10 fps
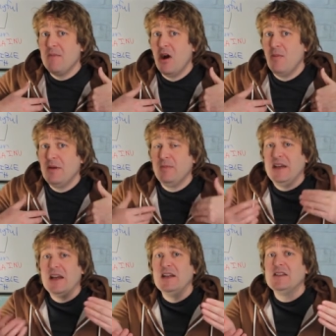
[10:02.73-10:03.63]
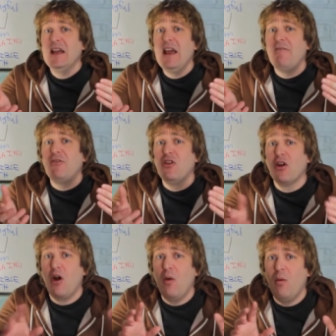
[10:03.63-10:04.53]
moment because if
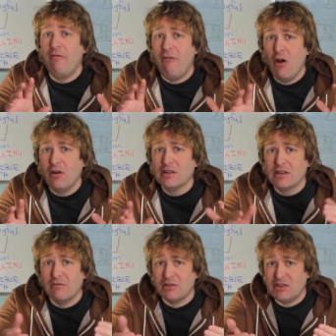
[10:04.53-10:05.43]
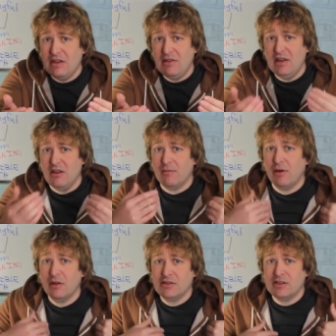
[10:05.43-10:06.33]
you're focused on receiving the other
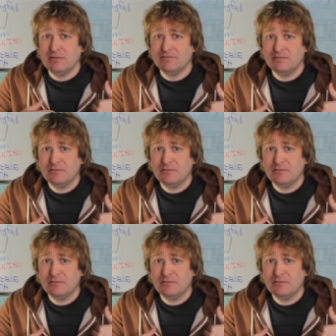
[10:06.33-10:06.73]
person,